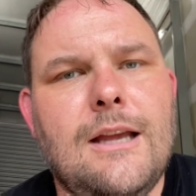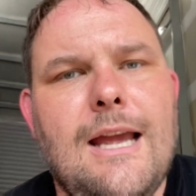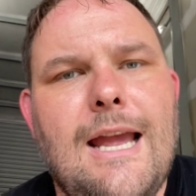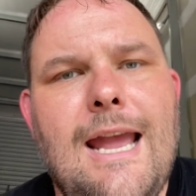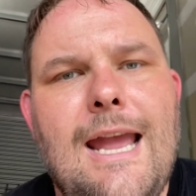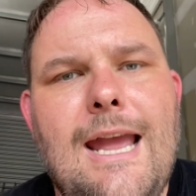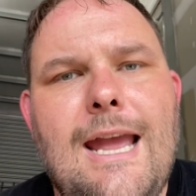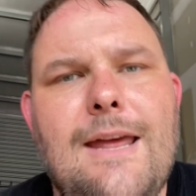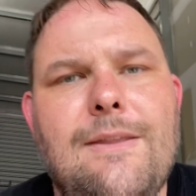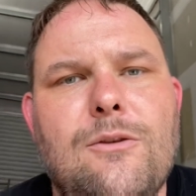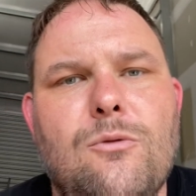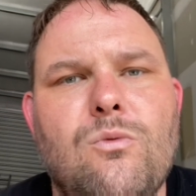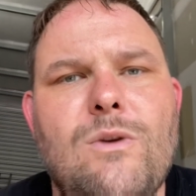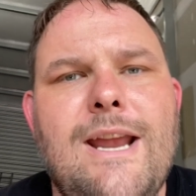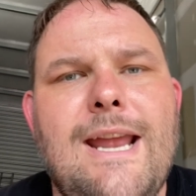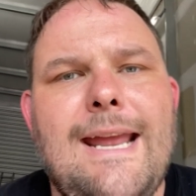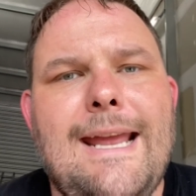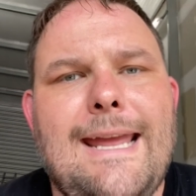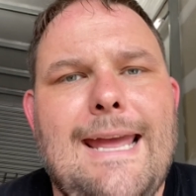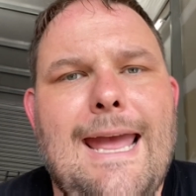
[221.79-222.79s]
and the
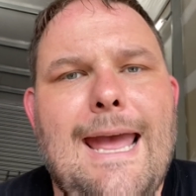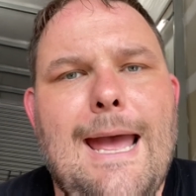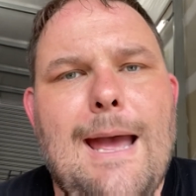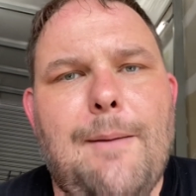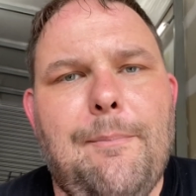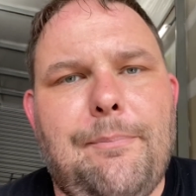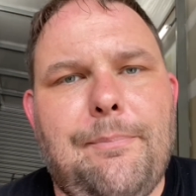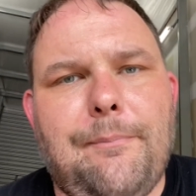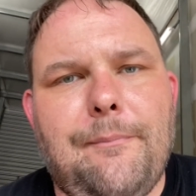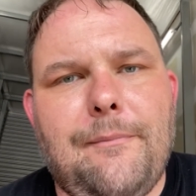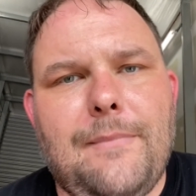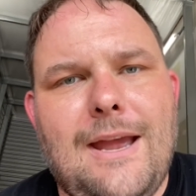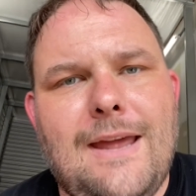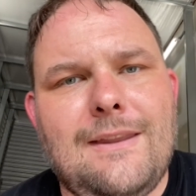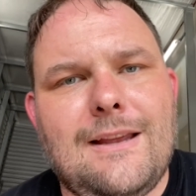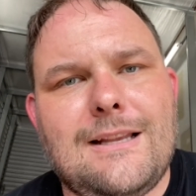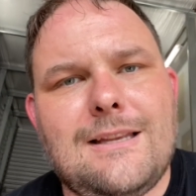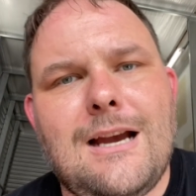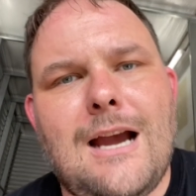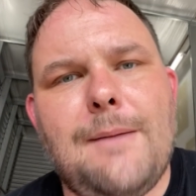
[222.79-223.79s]
ring gap and
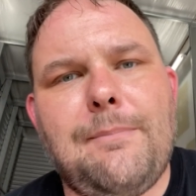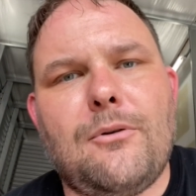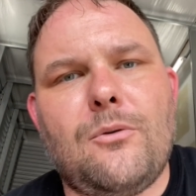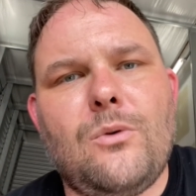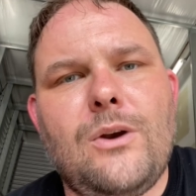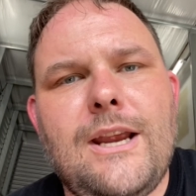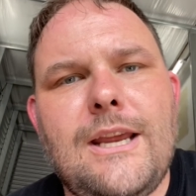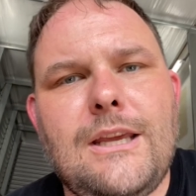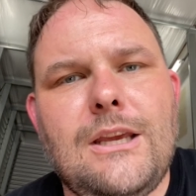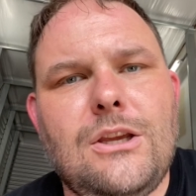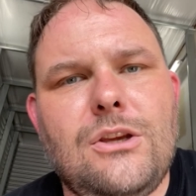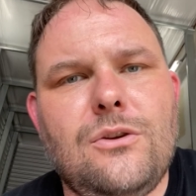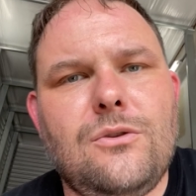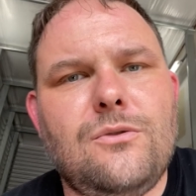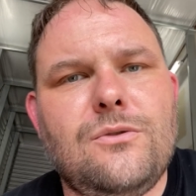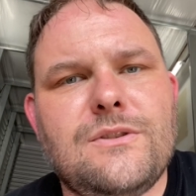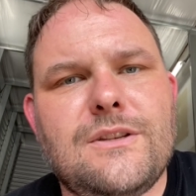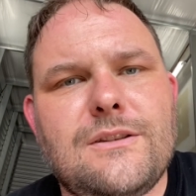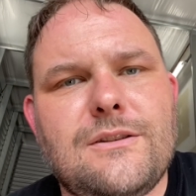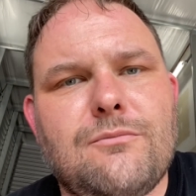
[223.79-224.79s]
the type of ring you
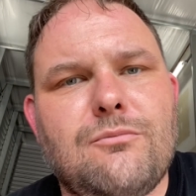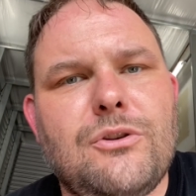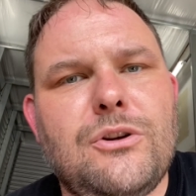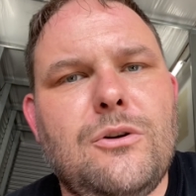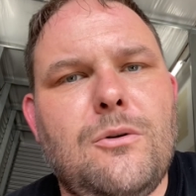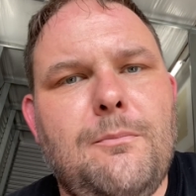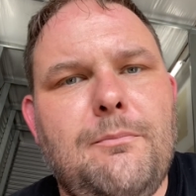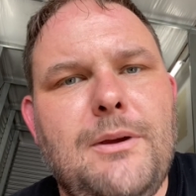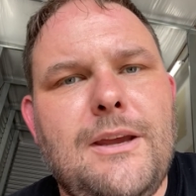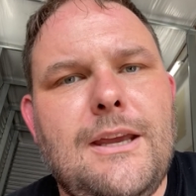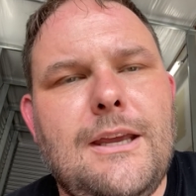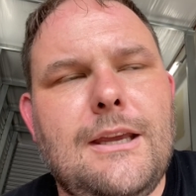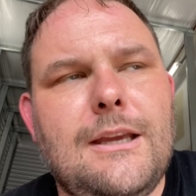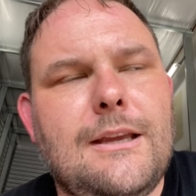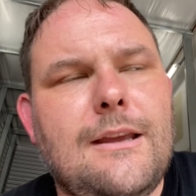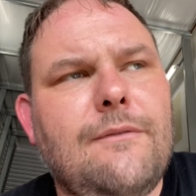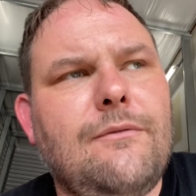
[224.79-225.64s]
use is real big.